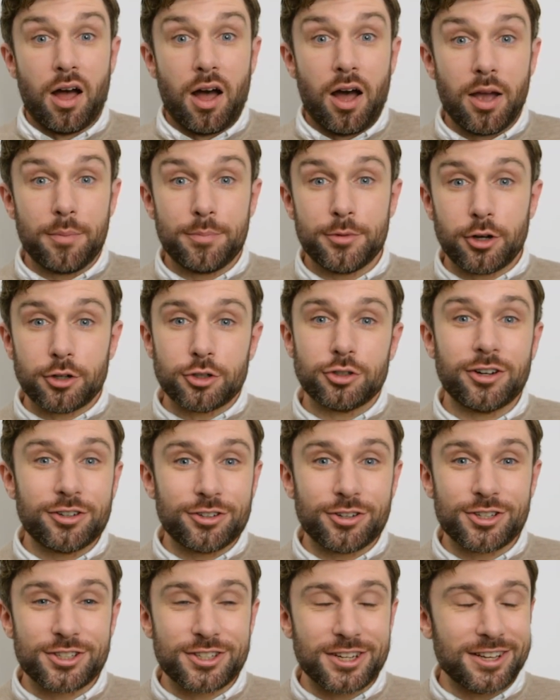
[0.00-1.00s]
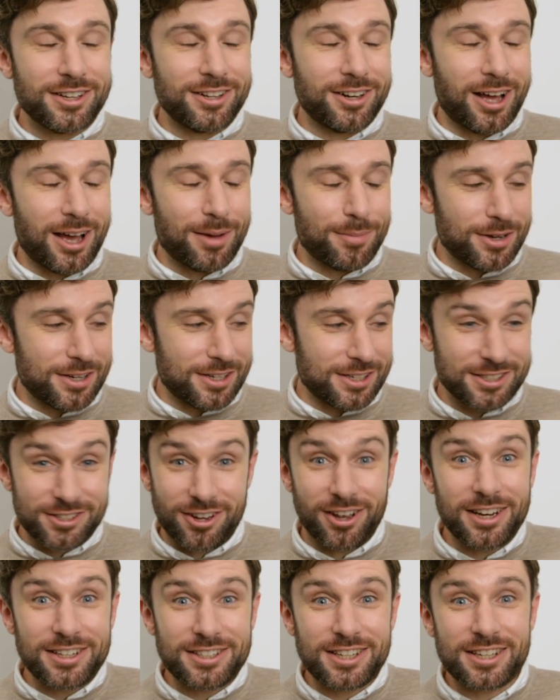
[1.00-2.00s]
I'm Dr. Andrew Steele. I'm a
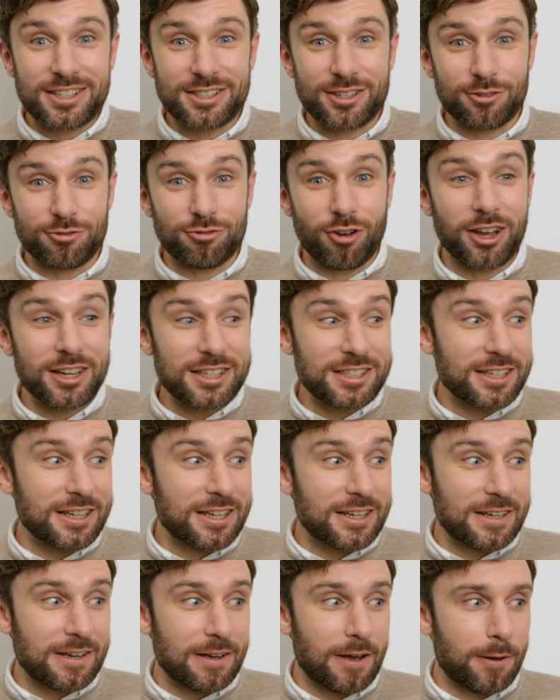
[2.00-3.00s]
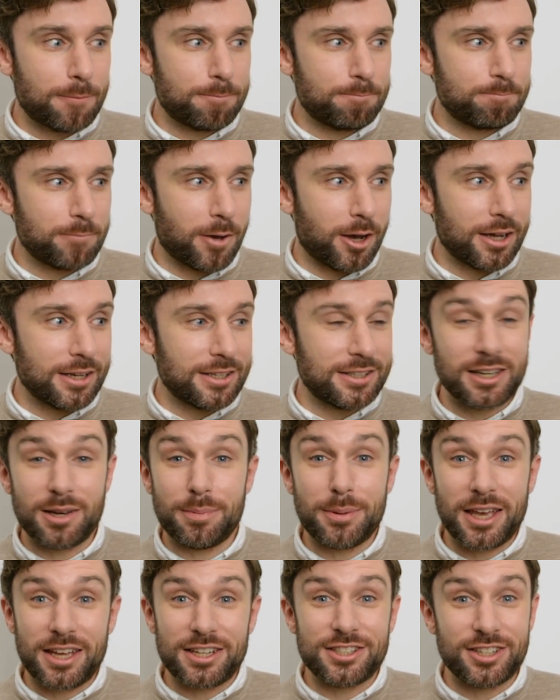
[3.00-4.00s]
scientist, a writer. I did
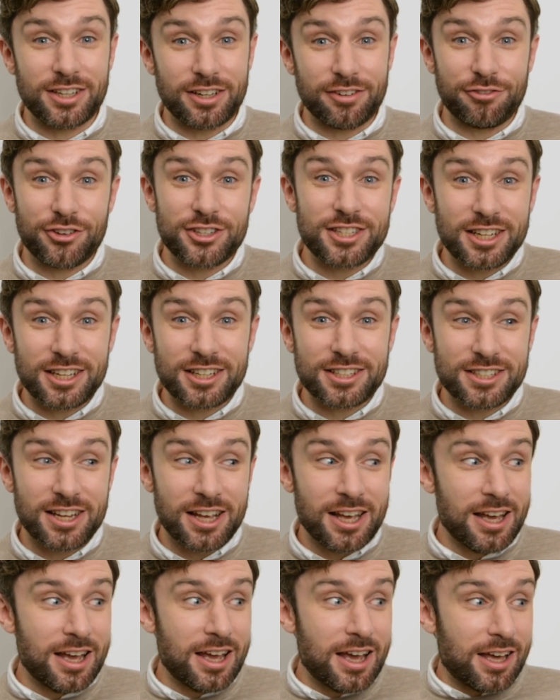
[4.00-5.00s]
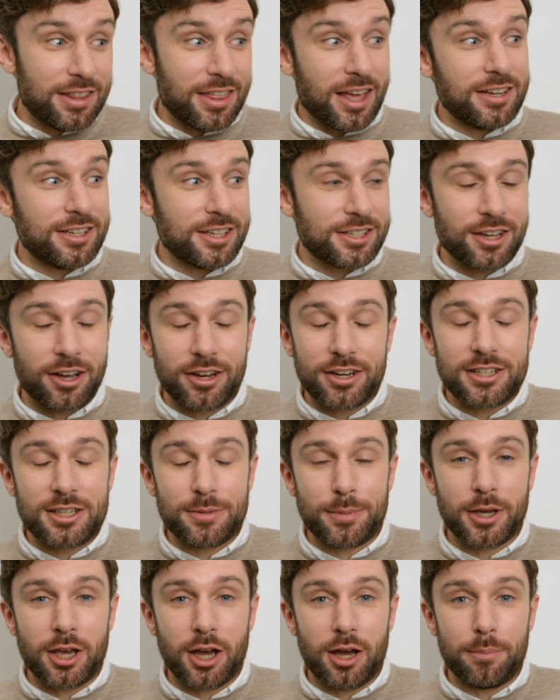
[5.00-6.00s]
a PhD in physics, then decided
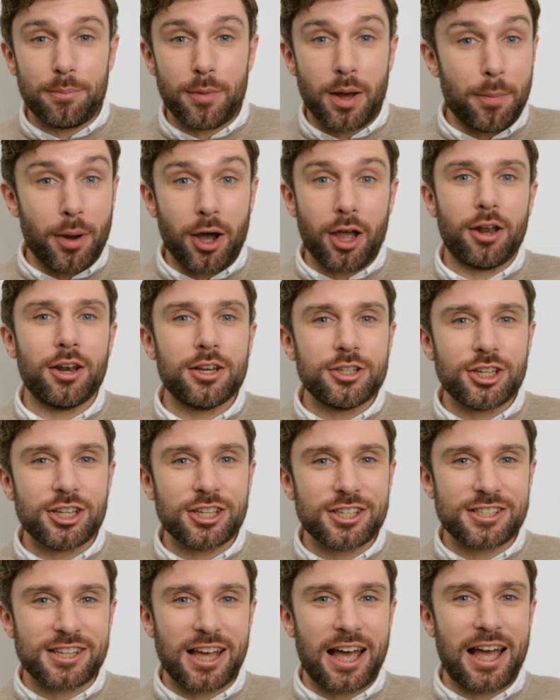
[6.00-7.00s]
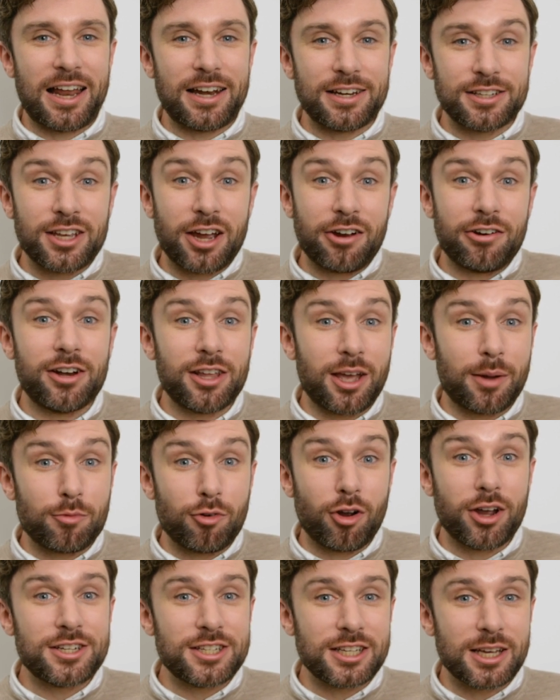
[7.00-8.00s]
to become a biologist, and currently I'm
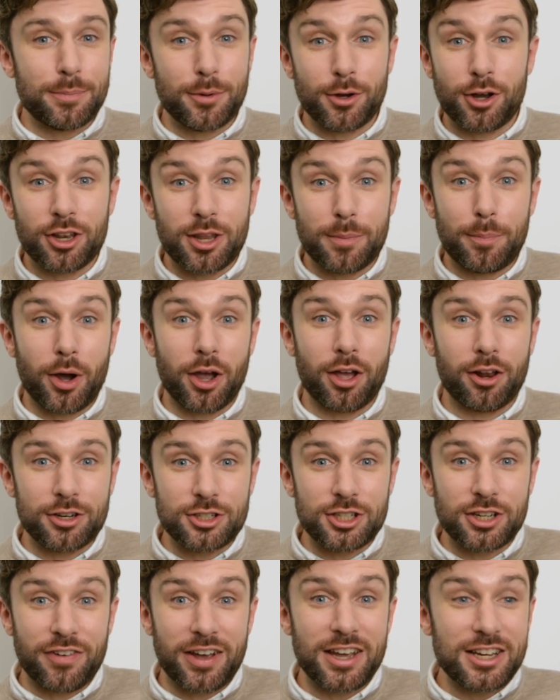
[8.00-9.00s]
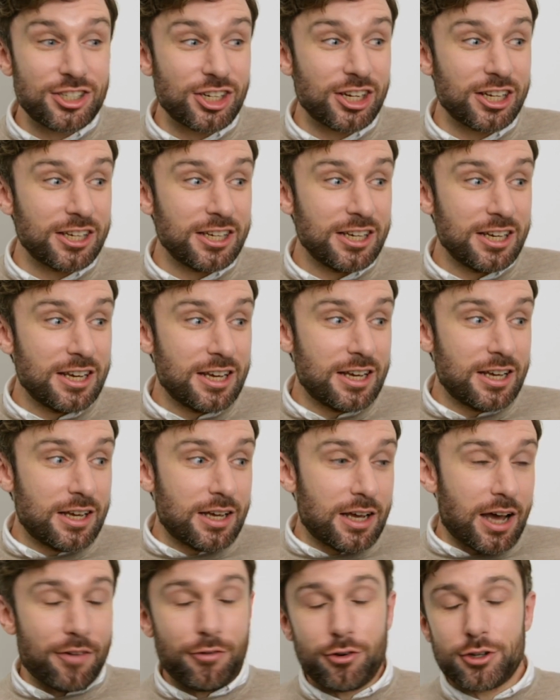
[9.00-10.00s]
writing a book on the biology of aging.
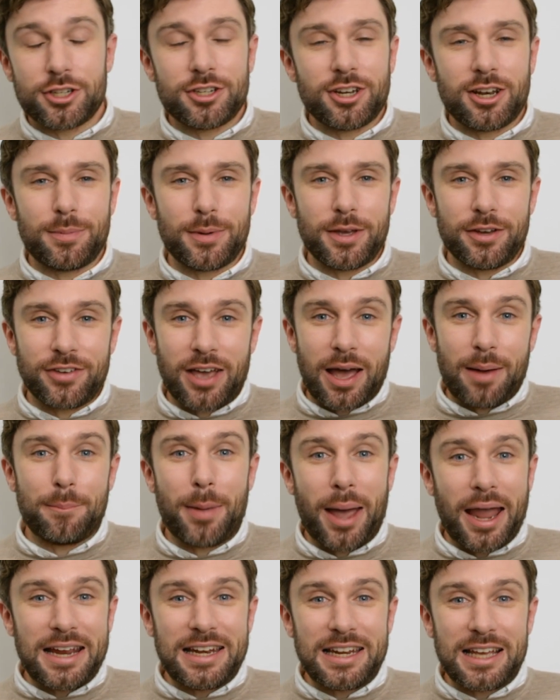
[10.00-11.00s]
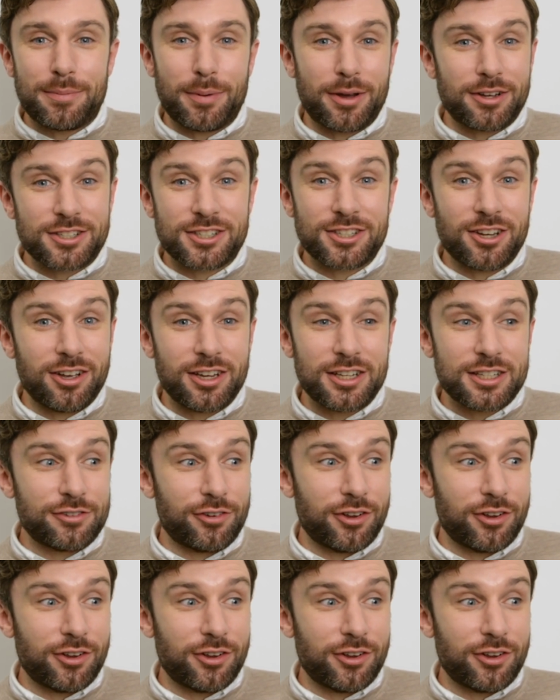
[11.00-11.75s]
I've also done a bit of campaigning about science